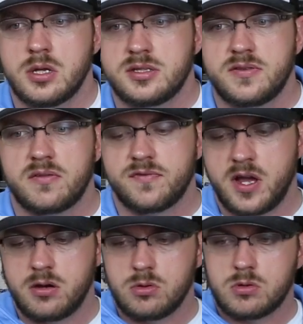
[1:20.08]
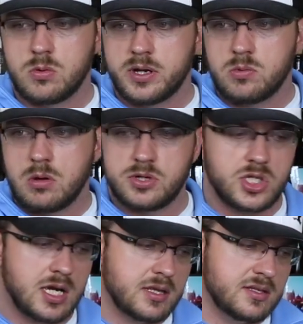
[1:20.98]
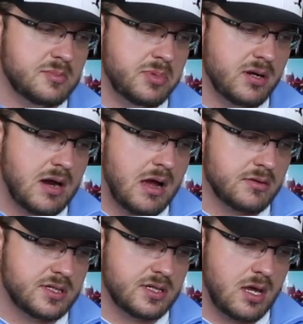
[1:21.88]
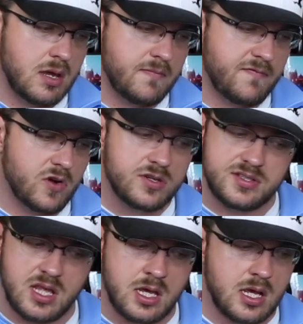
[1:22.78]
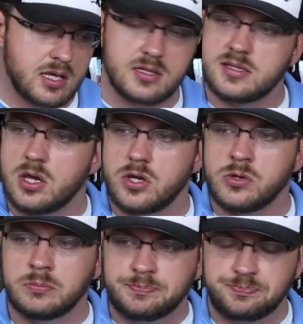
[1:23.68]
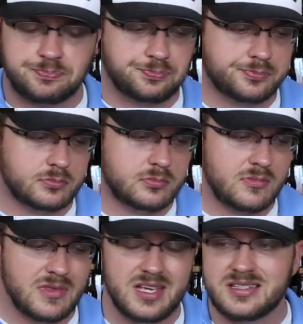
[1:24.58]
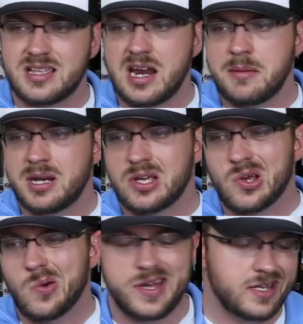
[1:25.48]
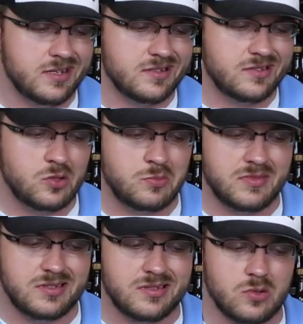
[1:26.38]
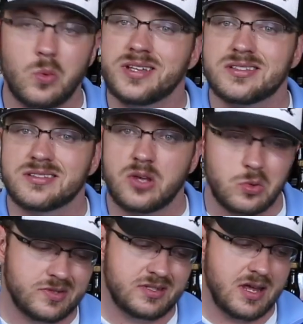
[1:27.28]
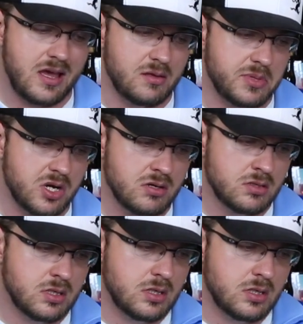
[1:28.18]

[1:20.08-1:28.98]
see if I can find it real quick while we're checking this beer out. First thing I can tell you is that I'm going to go ahead and assume this is a West Coast style beer.